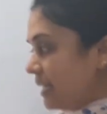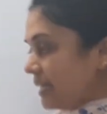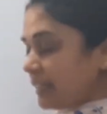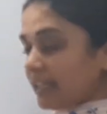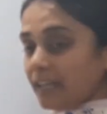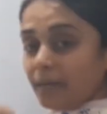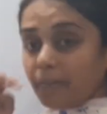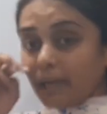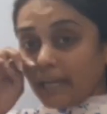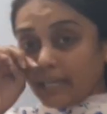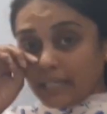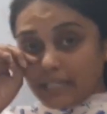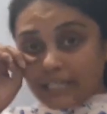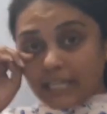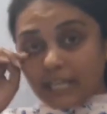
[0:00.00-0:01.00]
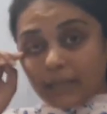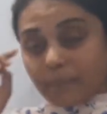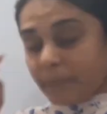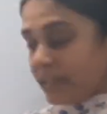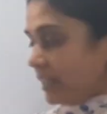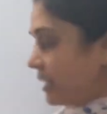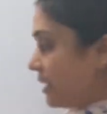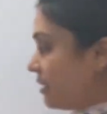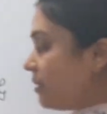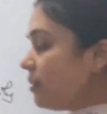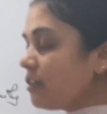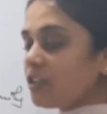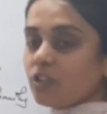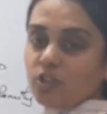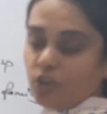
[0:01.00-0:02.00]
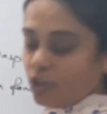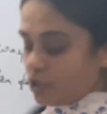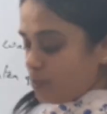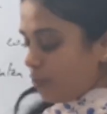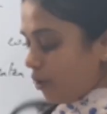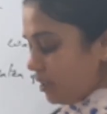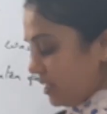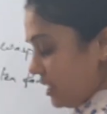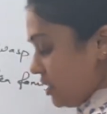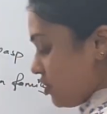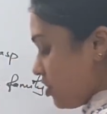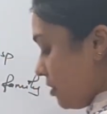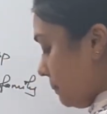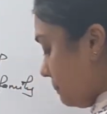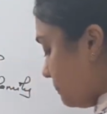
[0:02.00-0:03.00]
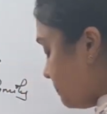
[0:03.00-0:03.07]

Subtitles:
Thereby it is helping in cross pollination.